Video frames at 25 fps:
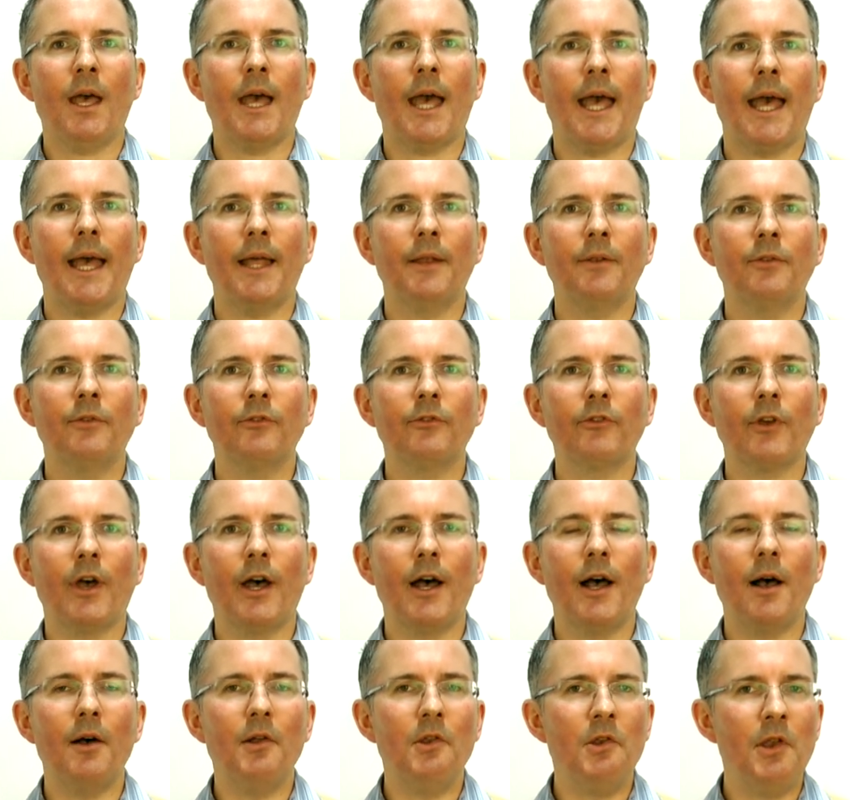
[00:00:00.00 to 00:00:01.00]
And
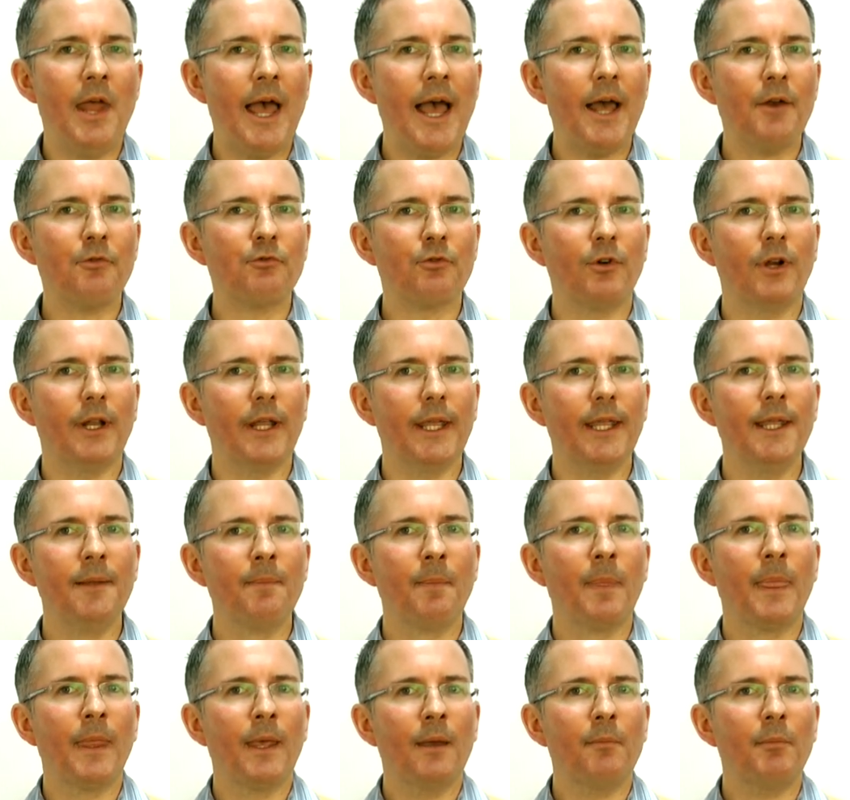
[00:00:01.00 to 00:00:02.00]
naturally,